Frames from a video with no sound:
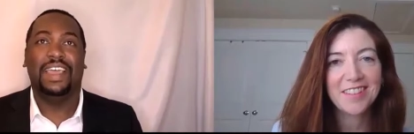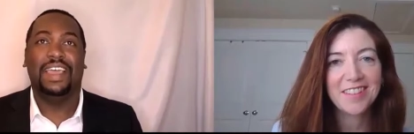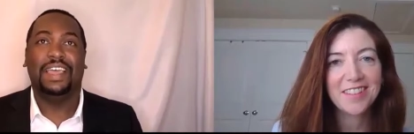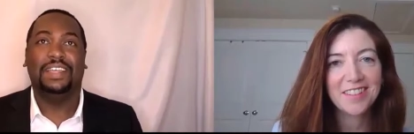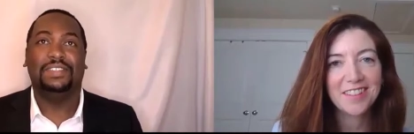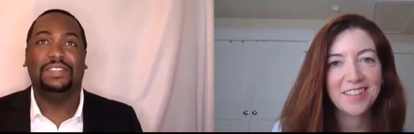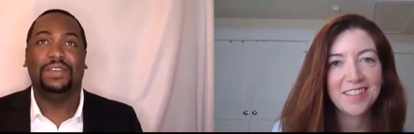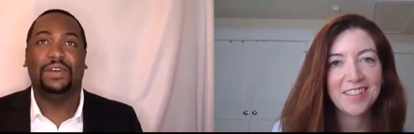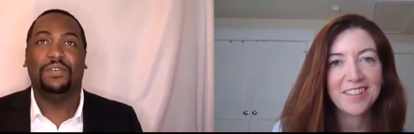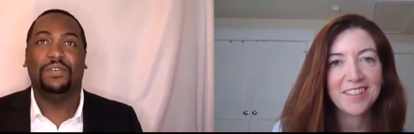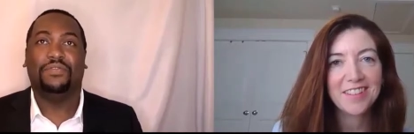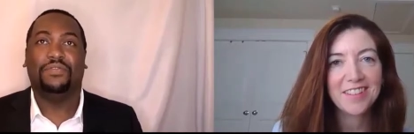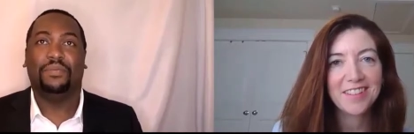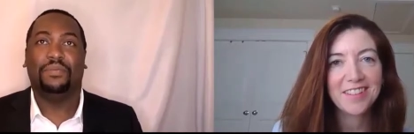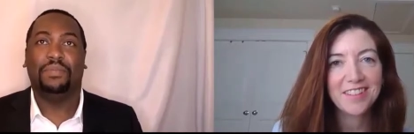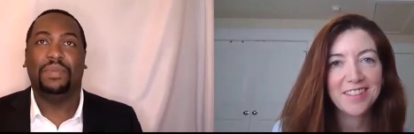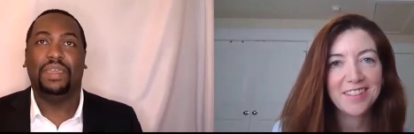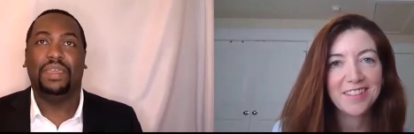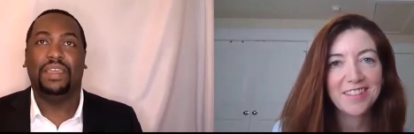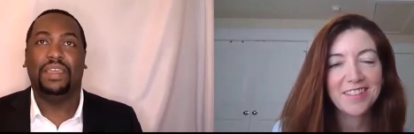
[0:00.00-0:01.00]
Speaker 1: And so for
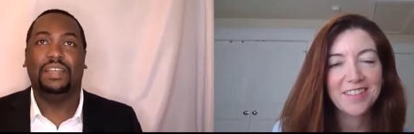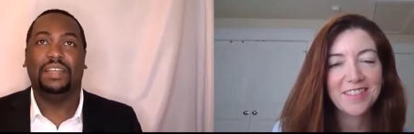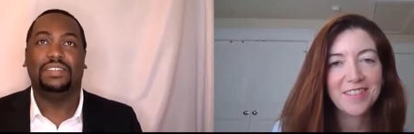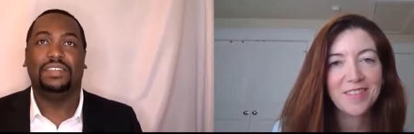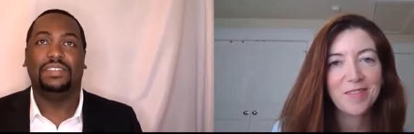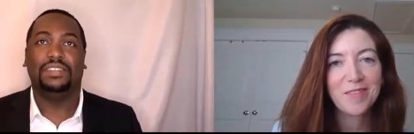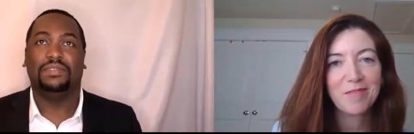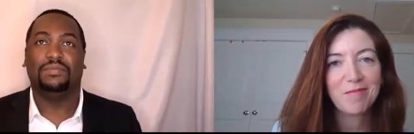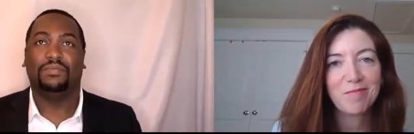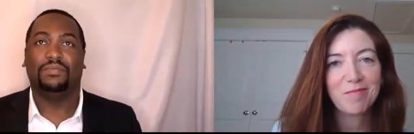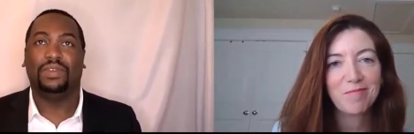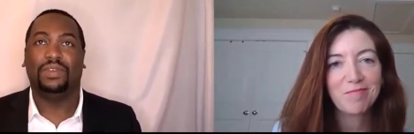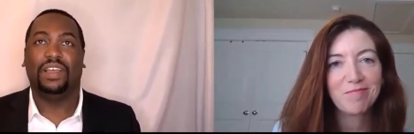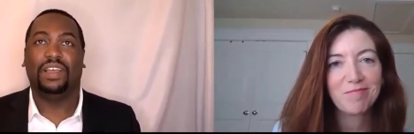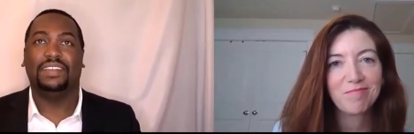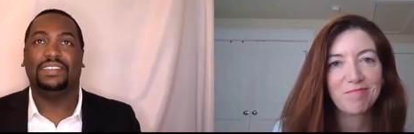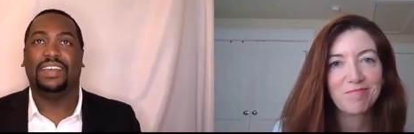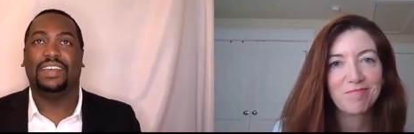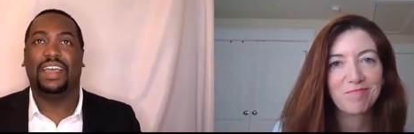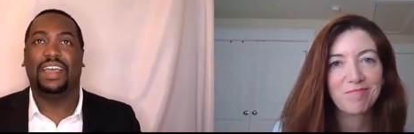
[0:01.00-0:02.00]
me, I just
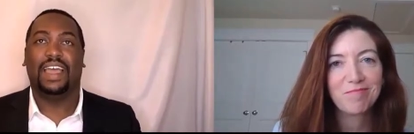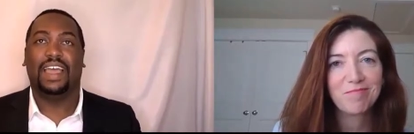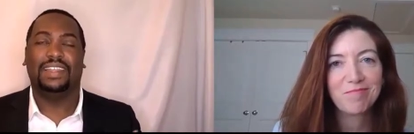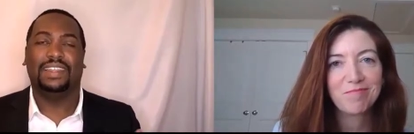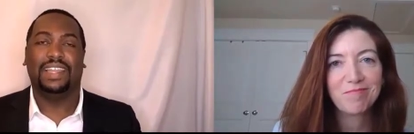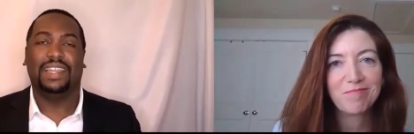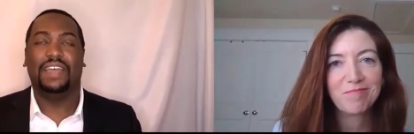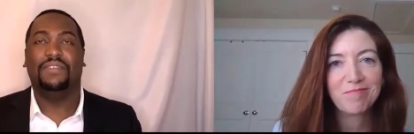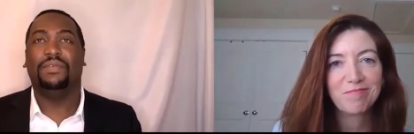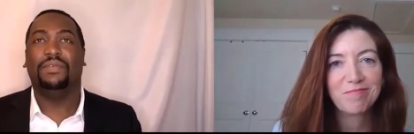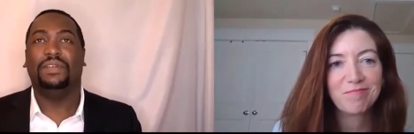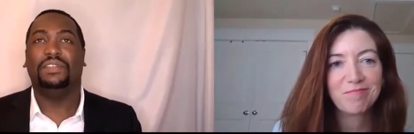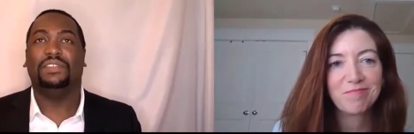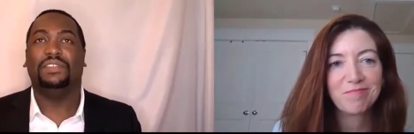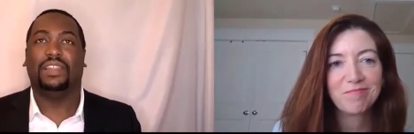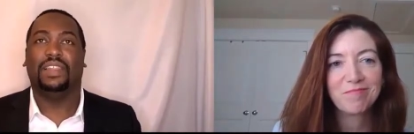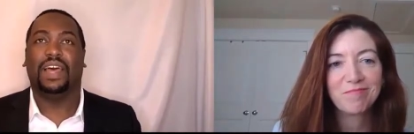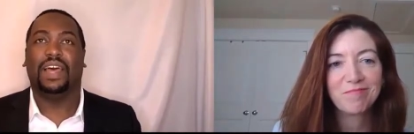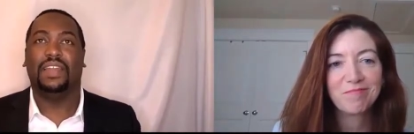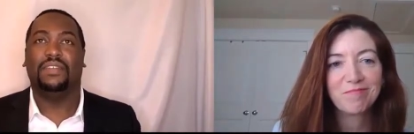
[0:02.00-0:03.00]
realized I, I leveraged a
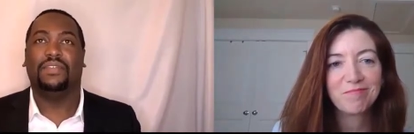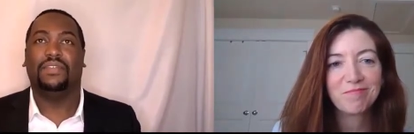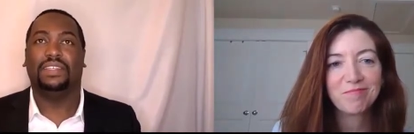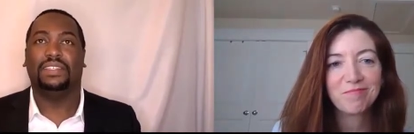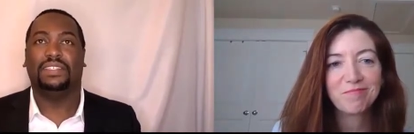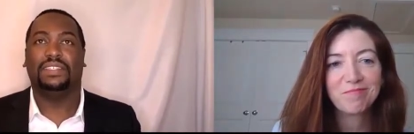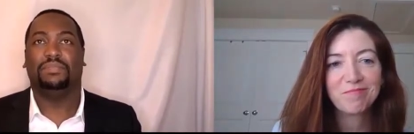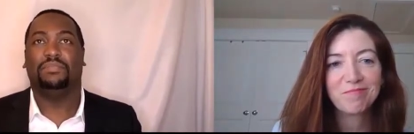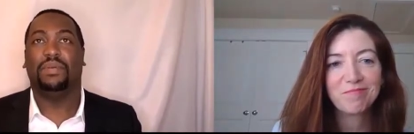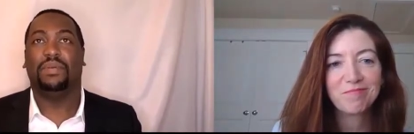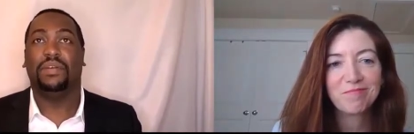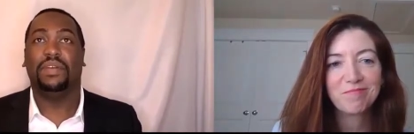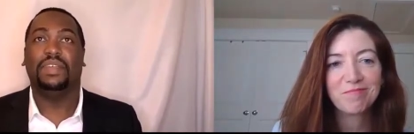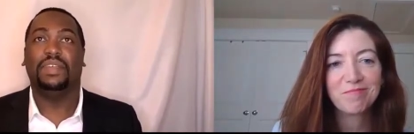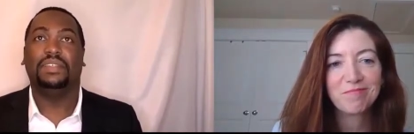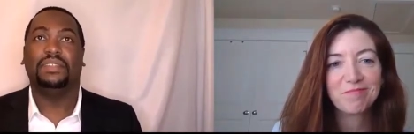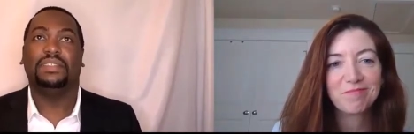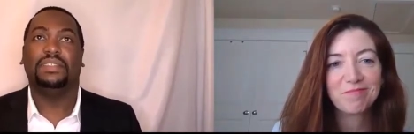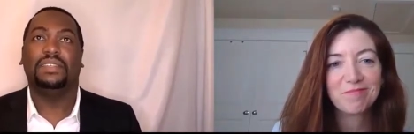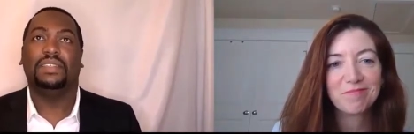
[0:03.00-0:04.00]
lot of
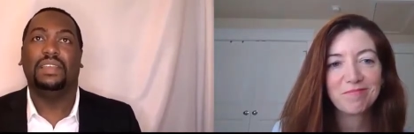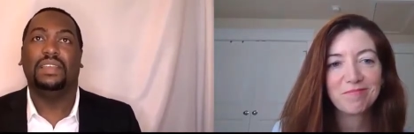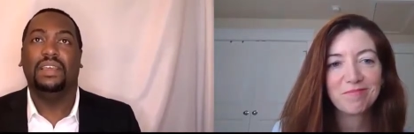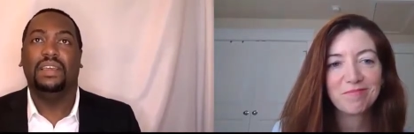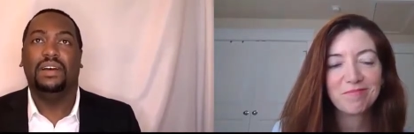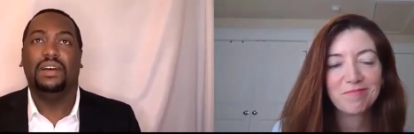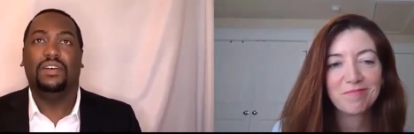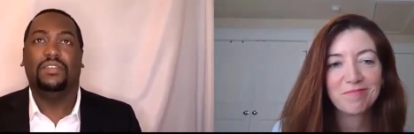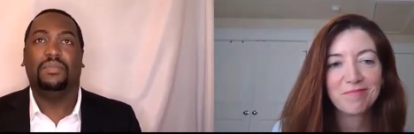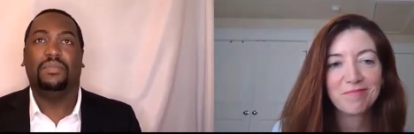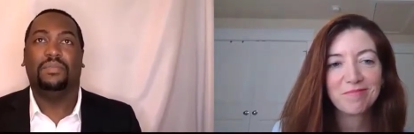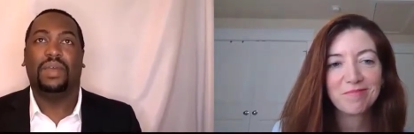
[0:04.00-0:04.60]
experience over